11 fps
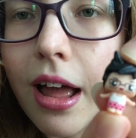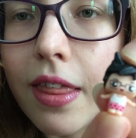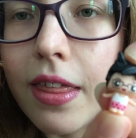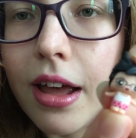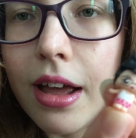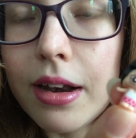
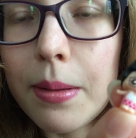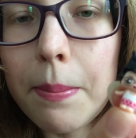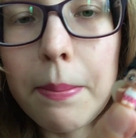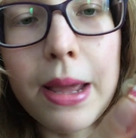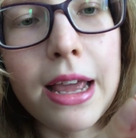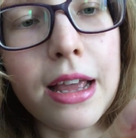and then
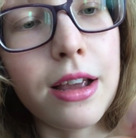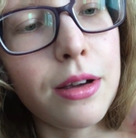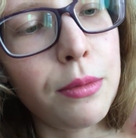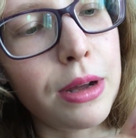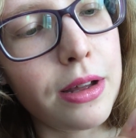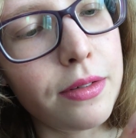pink
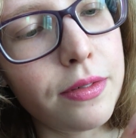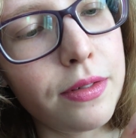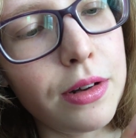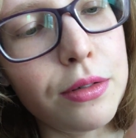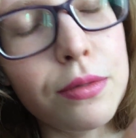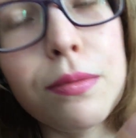with
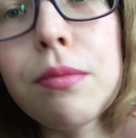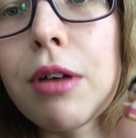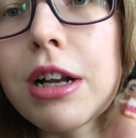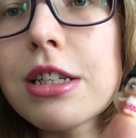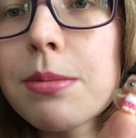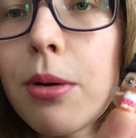little
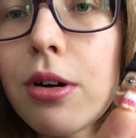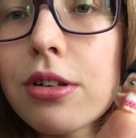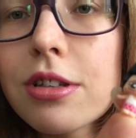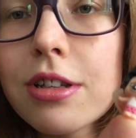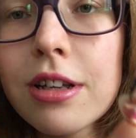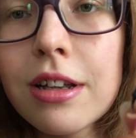red
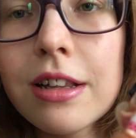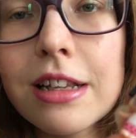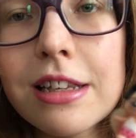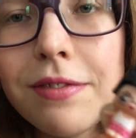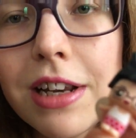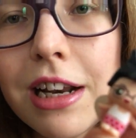spots.
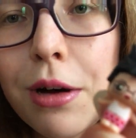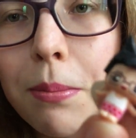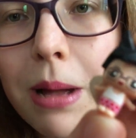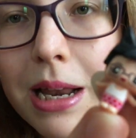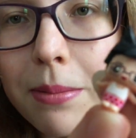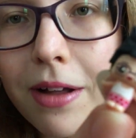There's even a little
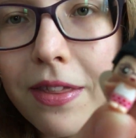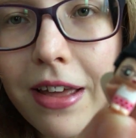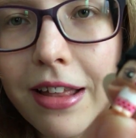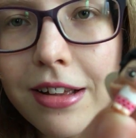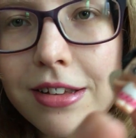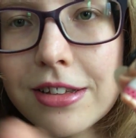belly button
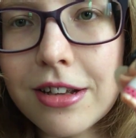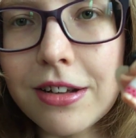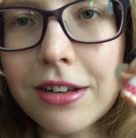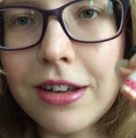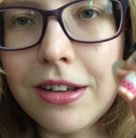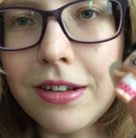there. That's
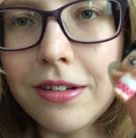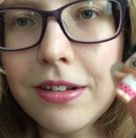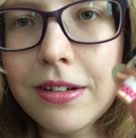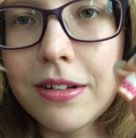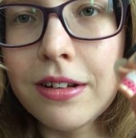so cute.